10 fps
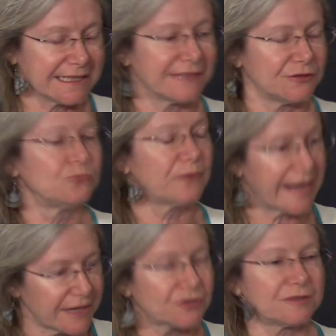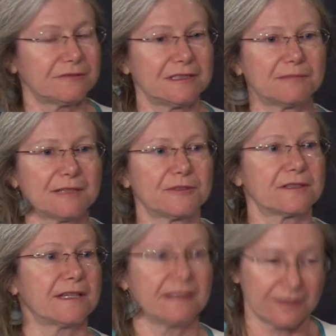If you actually read the primary,
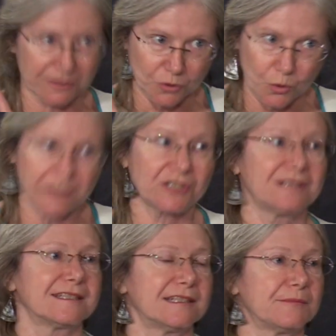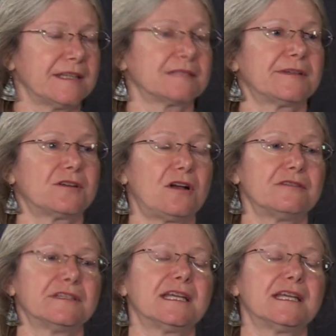there are questions and debates about all of it.